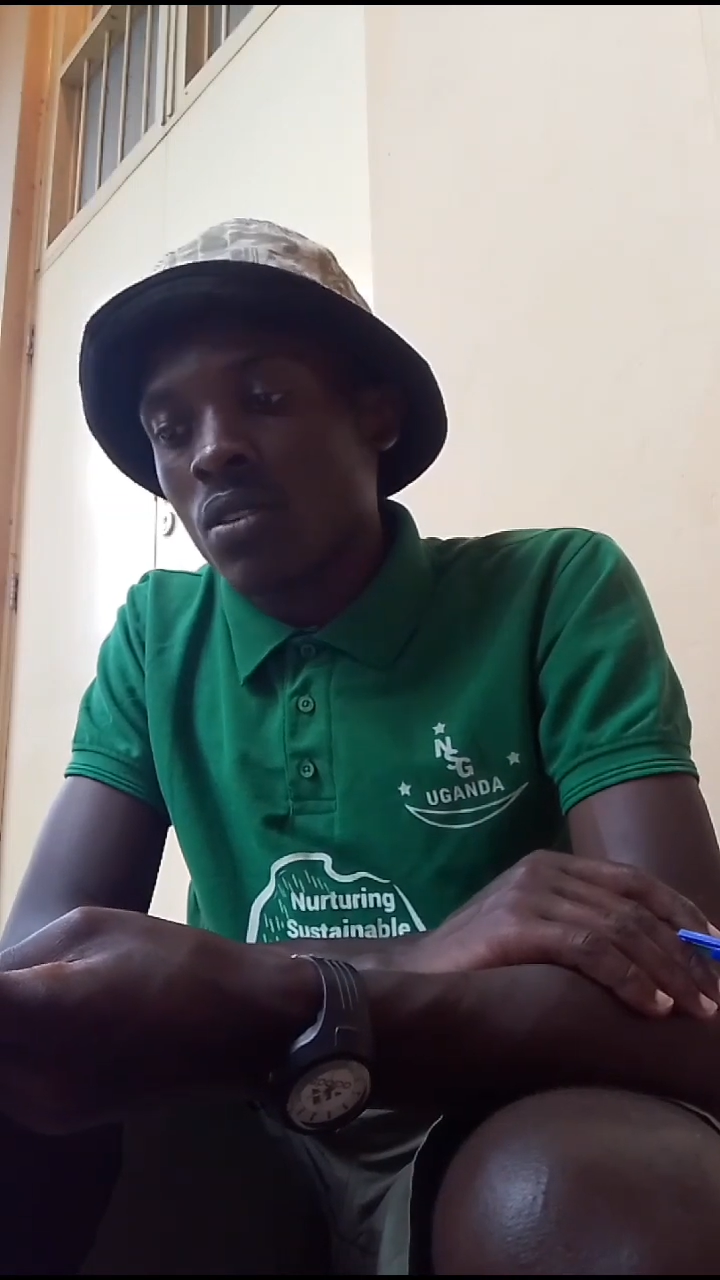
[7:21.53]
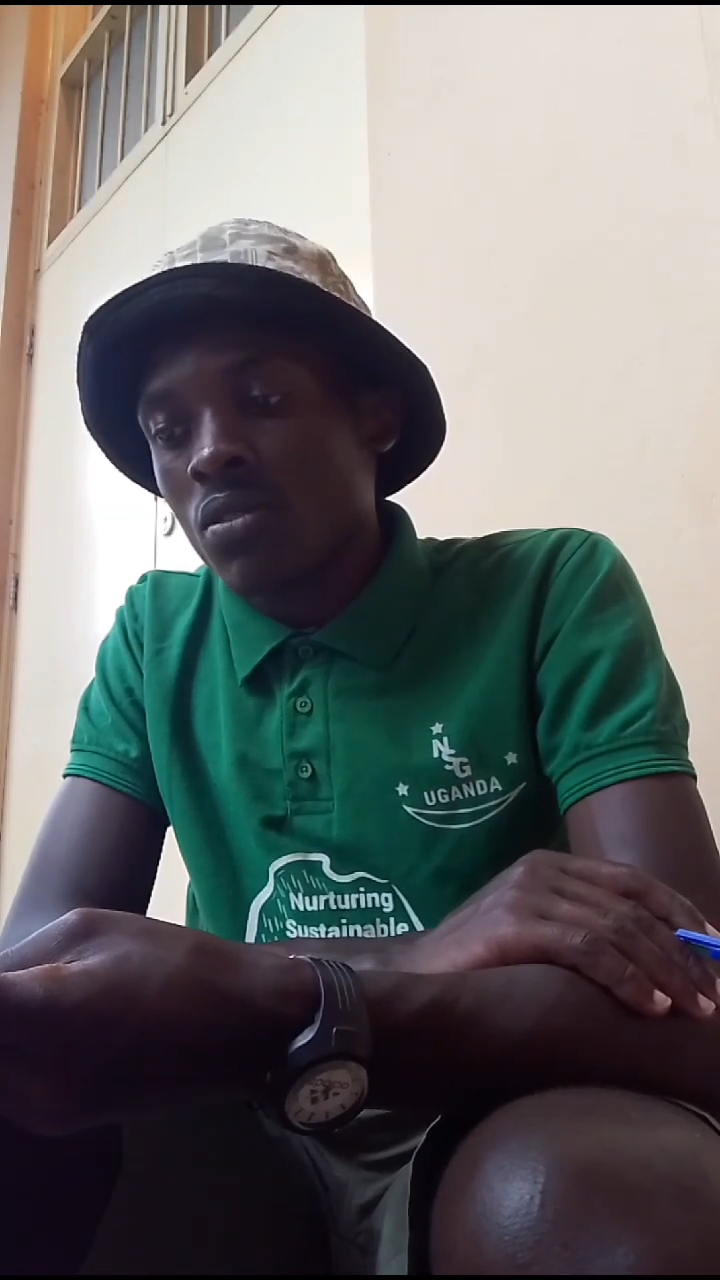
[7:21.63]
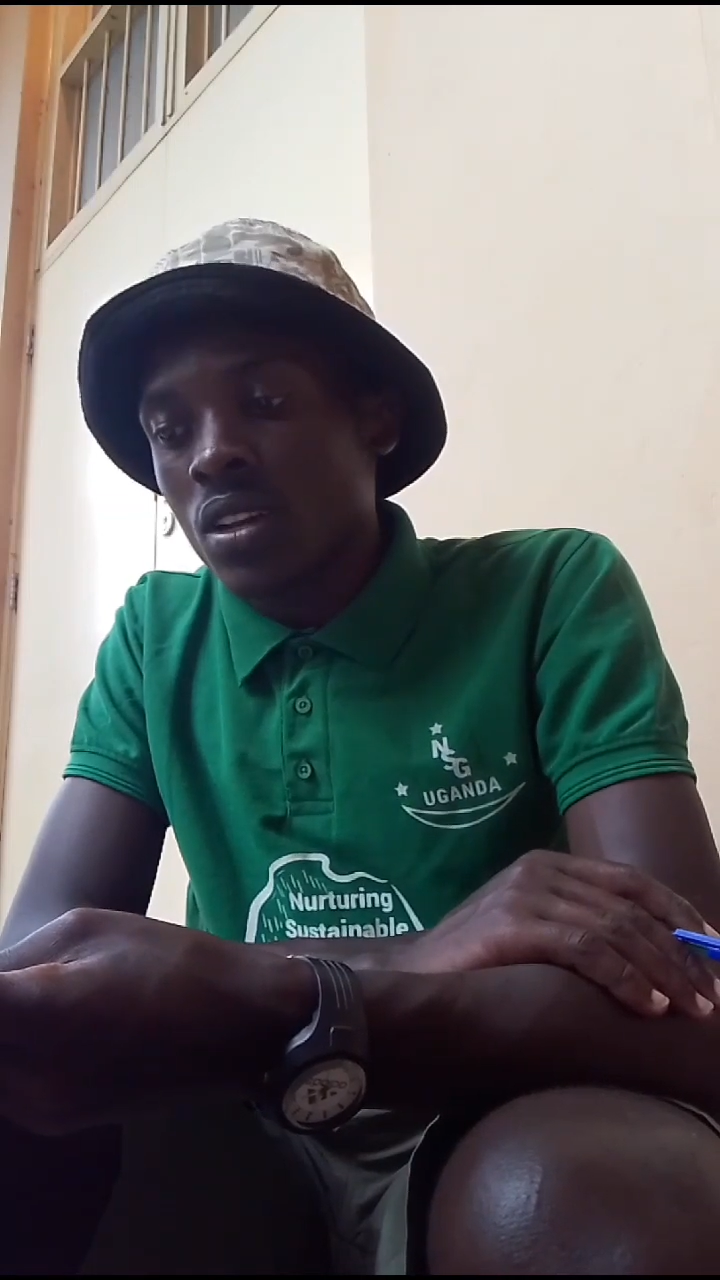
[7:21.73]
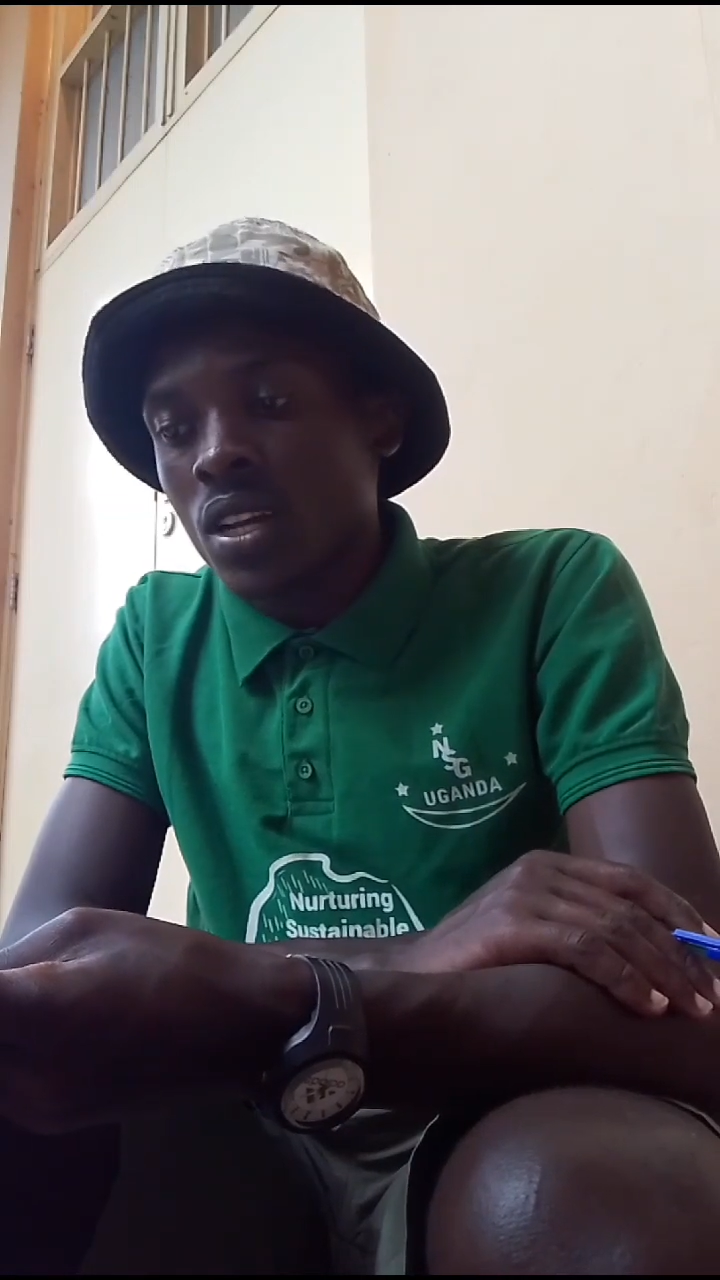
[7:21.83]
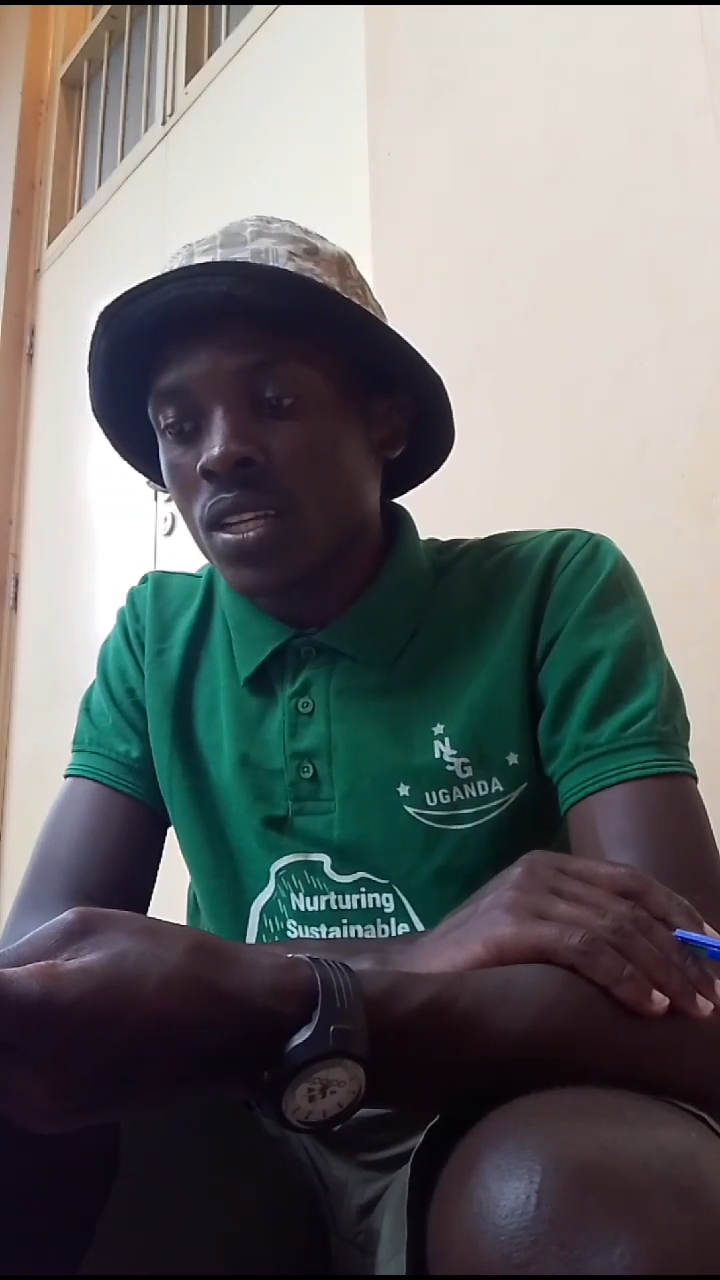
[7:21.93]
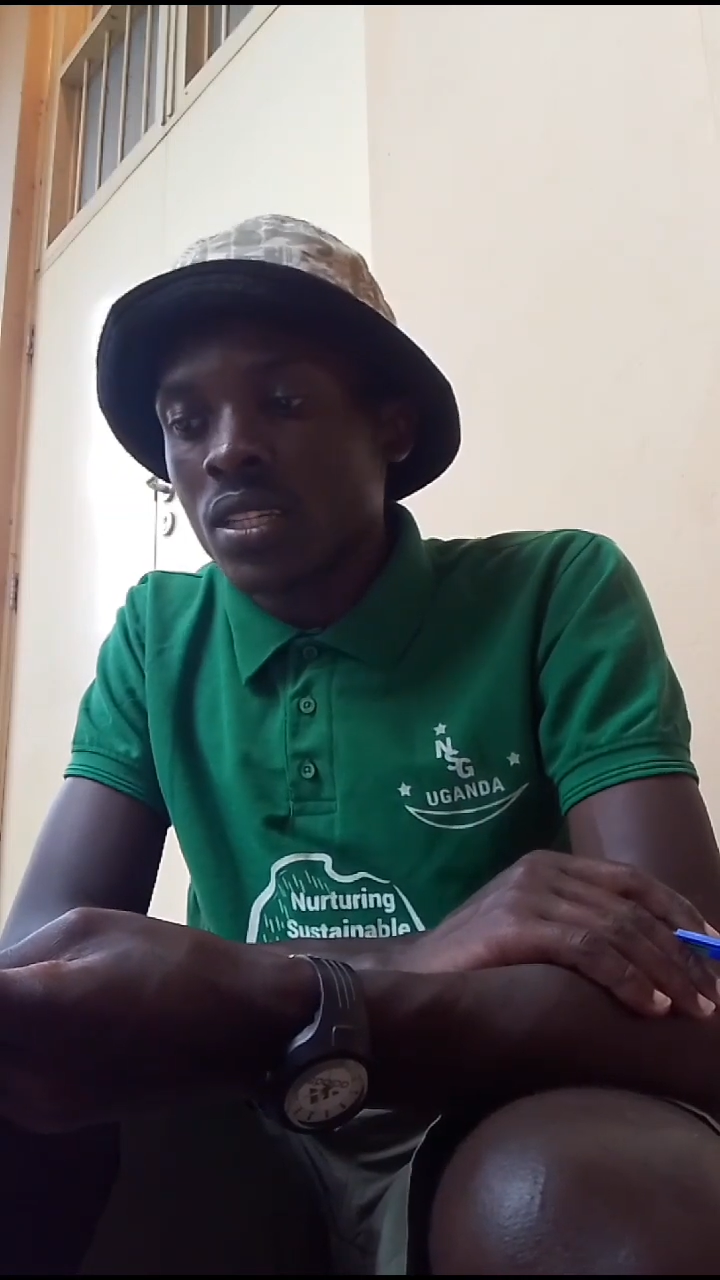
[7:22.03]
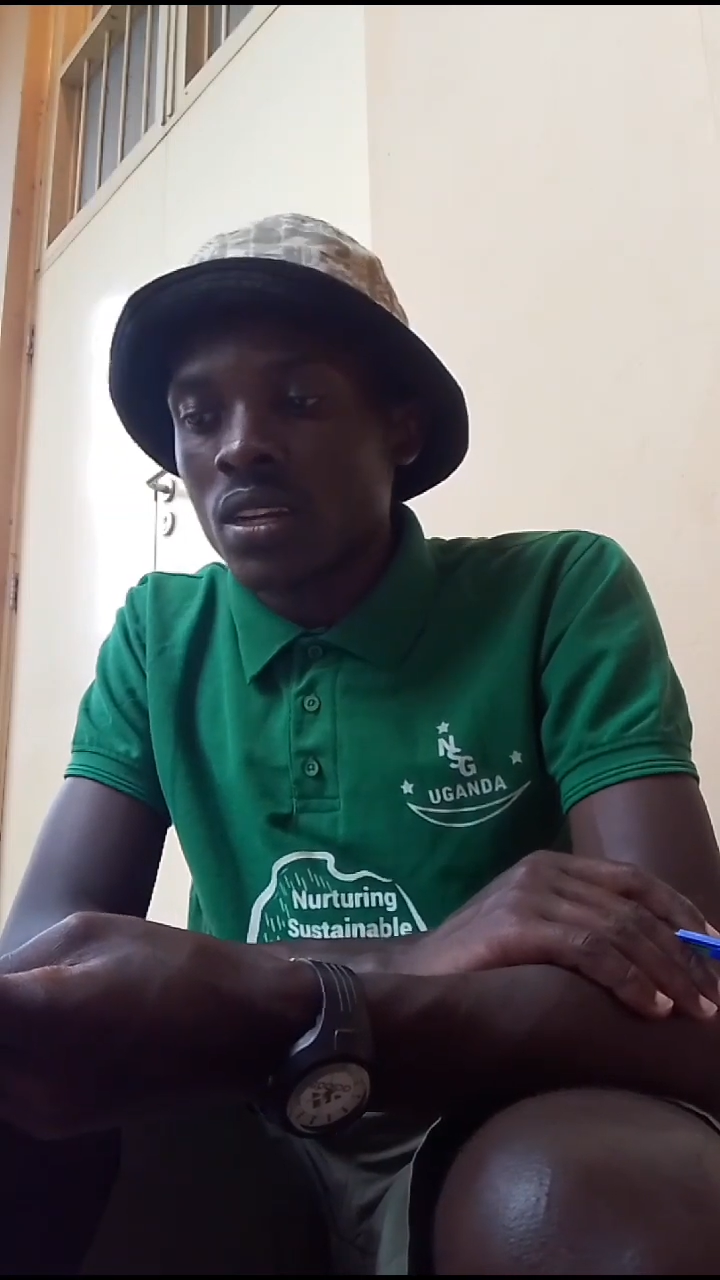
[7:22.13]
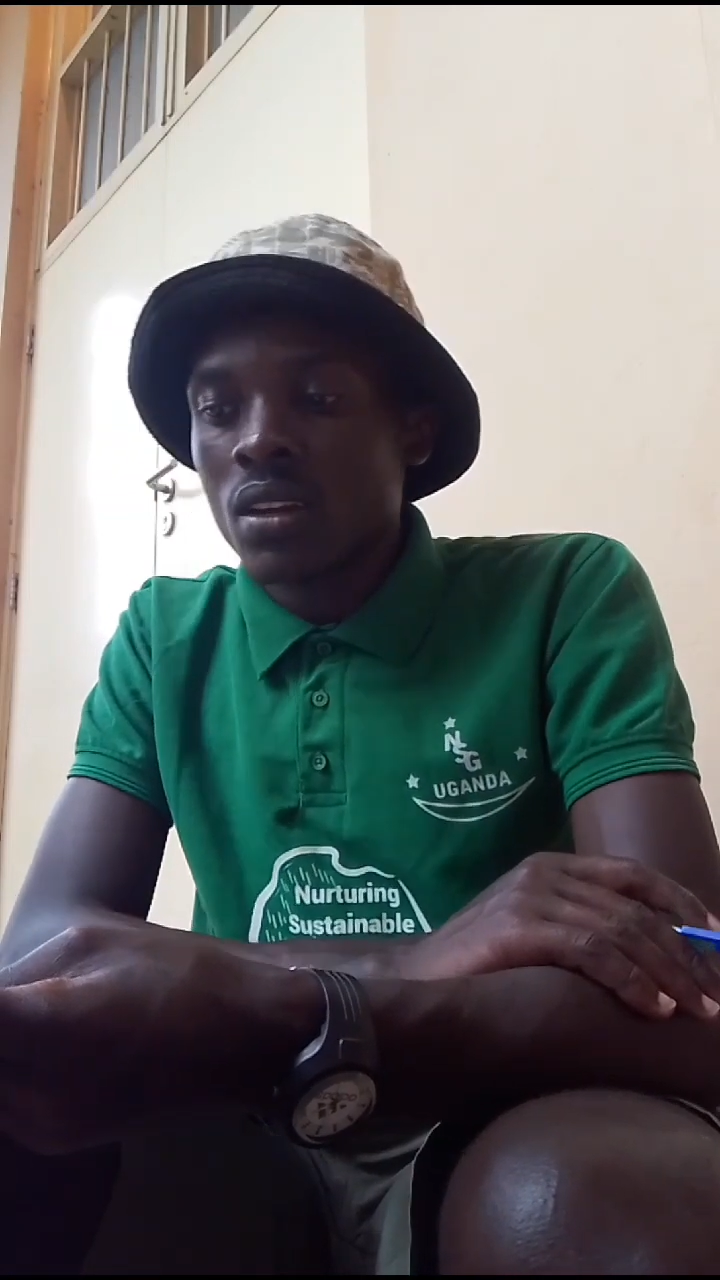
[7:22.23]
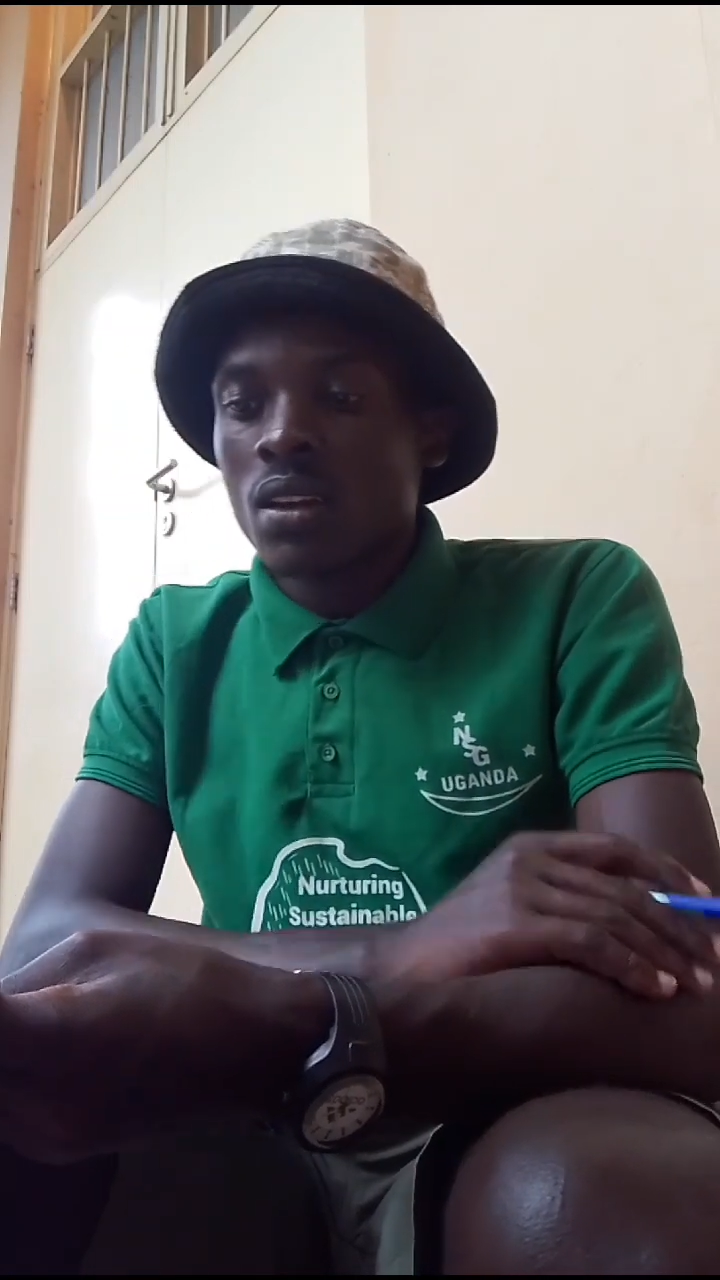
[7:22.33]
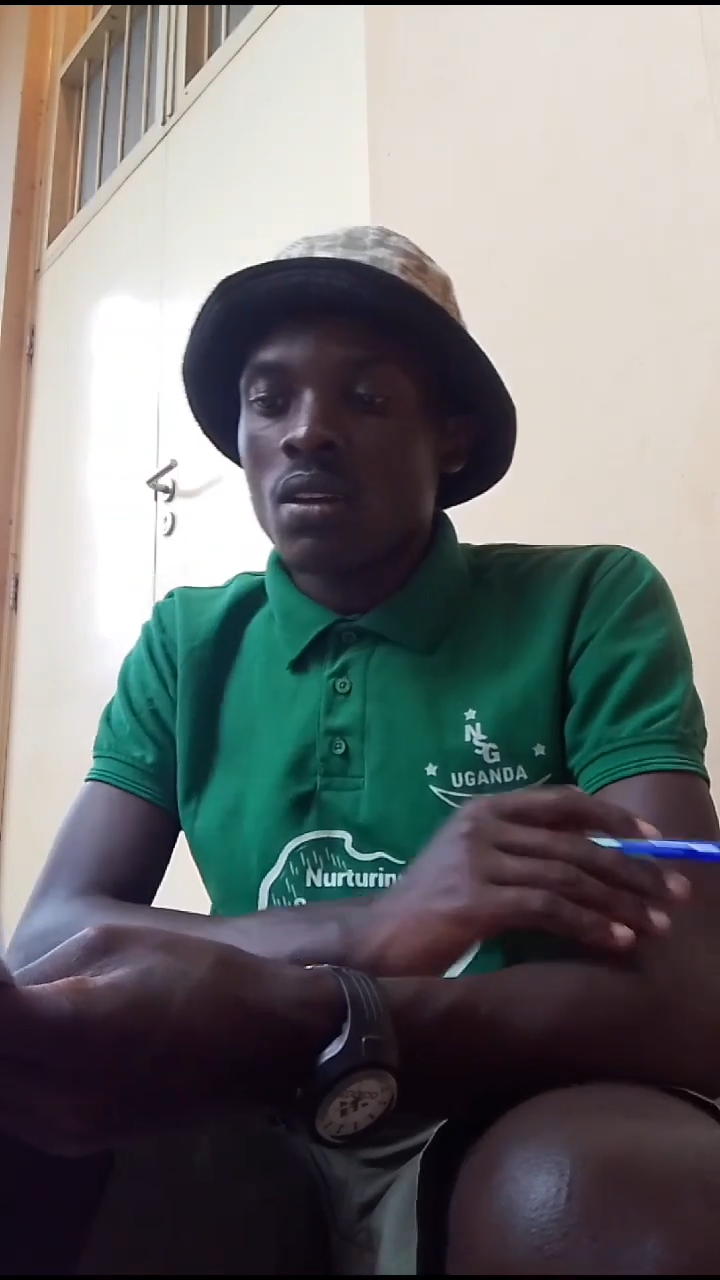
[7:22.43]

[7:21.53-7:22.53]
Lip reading: agriculture,